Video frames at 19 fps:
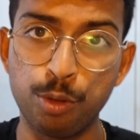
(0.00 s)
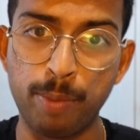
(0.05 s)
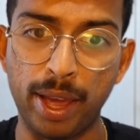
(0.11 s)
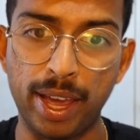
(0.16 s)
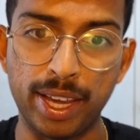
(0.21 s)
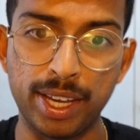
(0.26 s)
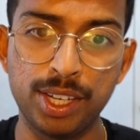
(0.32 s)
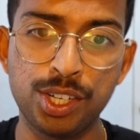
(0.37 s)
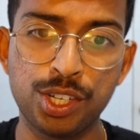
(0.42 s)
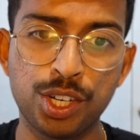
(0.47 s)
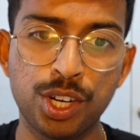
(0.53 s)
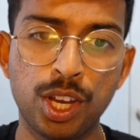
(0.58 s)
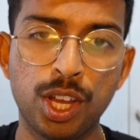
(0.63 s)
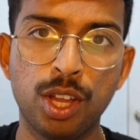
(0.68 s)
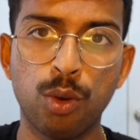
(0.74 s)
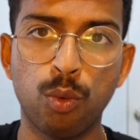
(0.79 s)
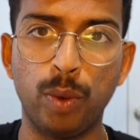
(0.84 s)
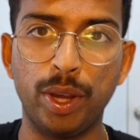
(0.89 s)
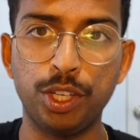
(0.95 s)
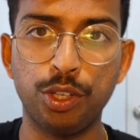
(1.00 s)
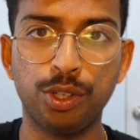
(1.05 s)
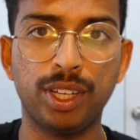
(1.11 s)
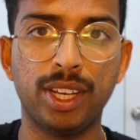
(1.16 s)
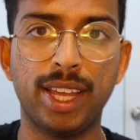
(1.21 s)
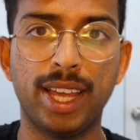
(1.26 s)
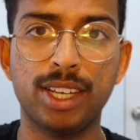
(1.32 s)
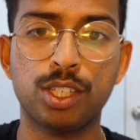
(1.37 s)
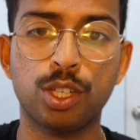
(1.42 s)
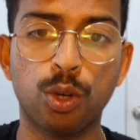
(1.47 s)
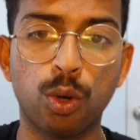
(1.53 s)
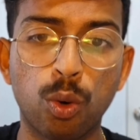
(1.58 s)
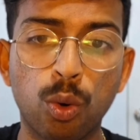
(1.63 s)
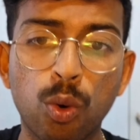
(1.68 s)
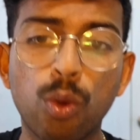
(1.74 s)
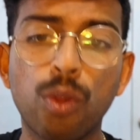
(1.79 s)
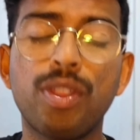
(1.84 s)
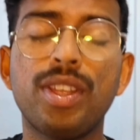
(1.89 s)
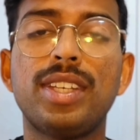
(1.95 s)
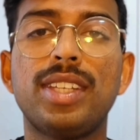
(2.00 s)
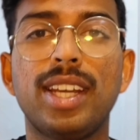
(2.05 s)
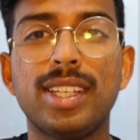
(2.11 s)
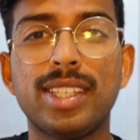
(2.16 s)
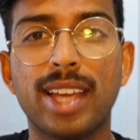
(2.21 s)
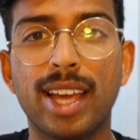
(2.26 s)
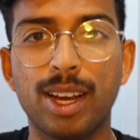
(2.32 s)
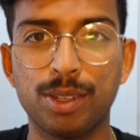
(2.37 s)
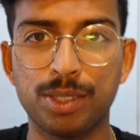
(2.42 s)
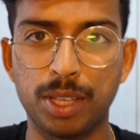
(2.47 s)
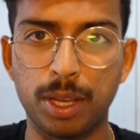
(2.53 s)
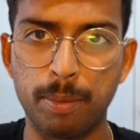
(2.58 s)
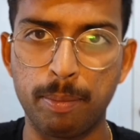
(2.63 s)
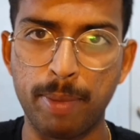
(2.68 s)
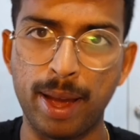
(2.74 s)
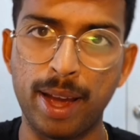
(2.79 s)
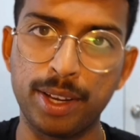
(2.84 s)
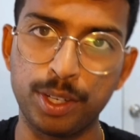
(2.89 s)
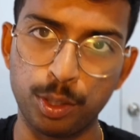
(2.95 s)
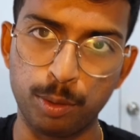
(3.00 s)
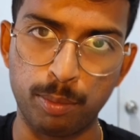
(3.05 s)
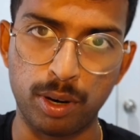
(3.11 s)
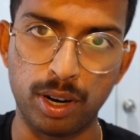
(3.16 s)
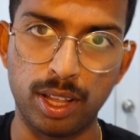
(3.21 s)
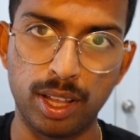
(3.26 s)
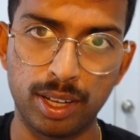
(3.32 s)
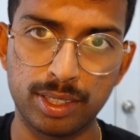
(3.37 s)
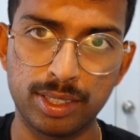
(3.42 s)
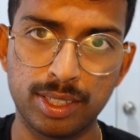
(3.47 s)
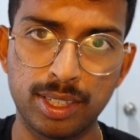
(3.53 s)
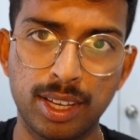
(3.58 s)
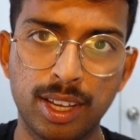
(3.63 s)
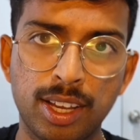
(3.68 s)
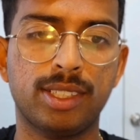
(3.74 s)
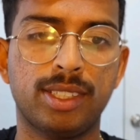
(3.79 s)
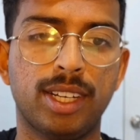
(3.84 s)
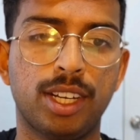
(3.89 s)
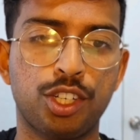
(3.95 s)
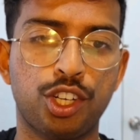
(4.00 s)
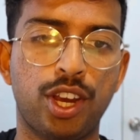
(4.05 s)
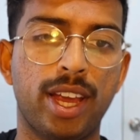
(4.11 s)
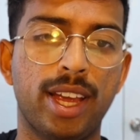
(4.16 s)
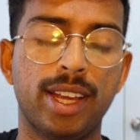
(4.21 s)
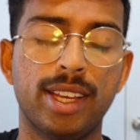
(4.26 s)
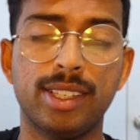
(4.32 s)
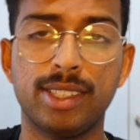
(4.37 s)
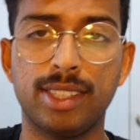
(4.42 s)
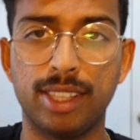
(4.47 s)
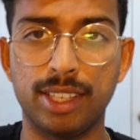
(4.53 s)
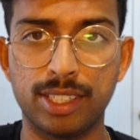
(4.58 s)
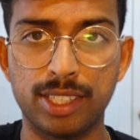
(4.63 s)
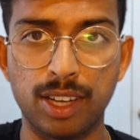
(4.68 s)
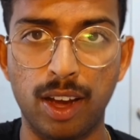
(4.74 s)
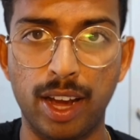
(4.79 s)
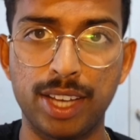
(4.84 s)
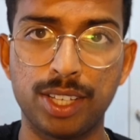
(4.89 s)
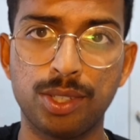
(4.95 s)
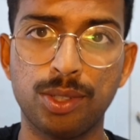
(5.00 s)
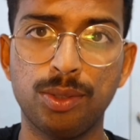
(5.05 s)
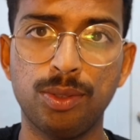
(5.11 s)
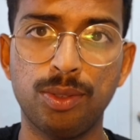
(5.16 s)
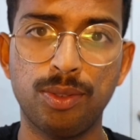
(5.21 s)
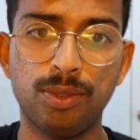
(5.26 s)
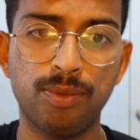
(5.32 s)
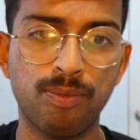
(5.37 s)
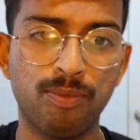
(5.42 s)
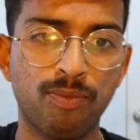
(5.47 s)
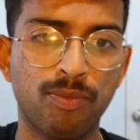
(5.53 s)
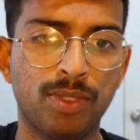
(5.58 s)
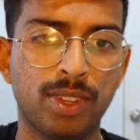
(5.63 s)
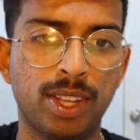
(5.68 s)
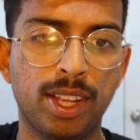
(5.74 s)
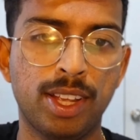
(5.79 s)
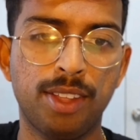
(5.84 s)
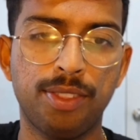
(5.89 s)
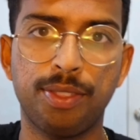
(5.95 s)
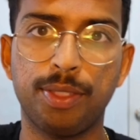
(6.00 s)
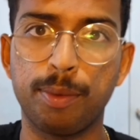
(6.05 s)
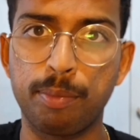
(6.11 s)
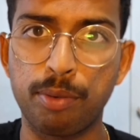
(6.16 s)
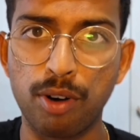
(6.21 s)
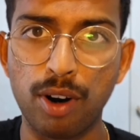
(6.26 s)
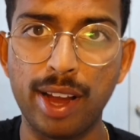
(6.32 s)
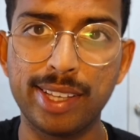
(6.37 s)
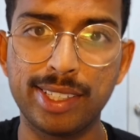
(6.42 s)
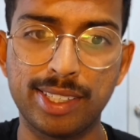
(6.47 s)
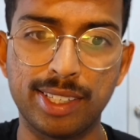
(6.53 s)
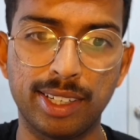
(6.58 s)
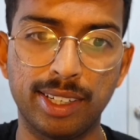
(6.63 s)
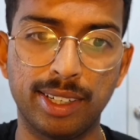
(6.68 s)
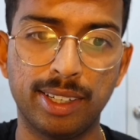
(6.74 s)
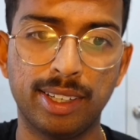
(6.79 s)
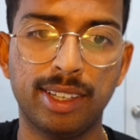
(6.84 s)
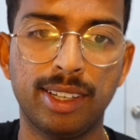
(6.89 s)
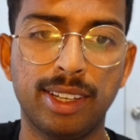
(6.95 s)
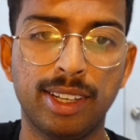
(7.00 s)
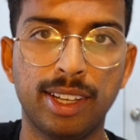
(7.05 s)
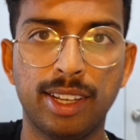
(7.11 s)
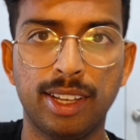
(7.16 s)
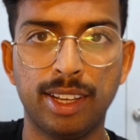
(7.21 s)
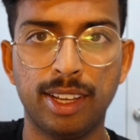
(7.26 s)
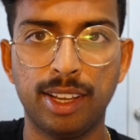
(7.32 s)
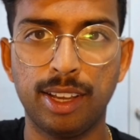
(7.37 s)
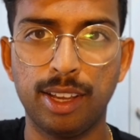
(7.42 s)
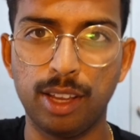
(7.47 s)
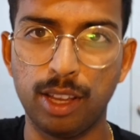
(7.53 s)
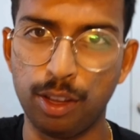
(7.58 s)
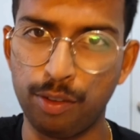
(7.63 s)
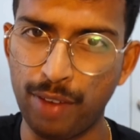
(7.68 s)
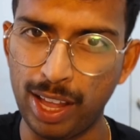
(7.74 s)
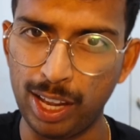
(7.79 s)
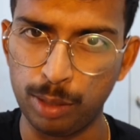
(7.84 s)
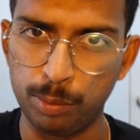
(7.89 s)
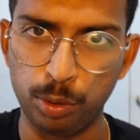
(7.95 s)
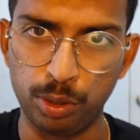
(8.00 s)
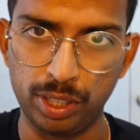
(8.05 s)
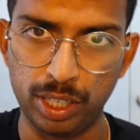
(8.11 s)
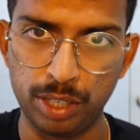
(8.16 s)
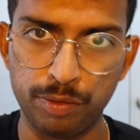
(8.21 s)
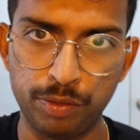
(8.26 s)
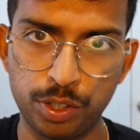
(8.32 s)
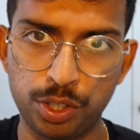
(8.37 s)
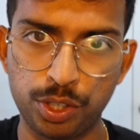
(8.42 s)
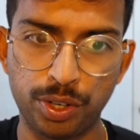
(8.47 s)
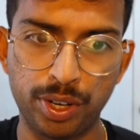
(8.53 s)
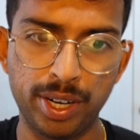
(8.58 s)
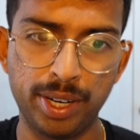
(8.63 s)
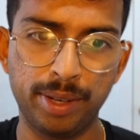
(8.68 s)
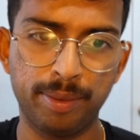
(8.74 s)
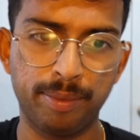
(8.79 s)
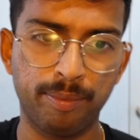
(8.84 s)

page where you can enter all the details about your product, such as the title, the pricing, available inventory,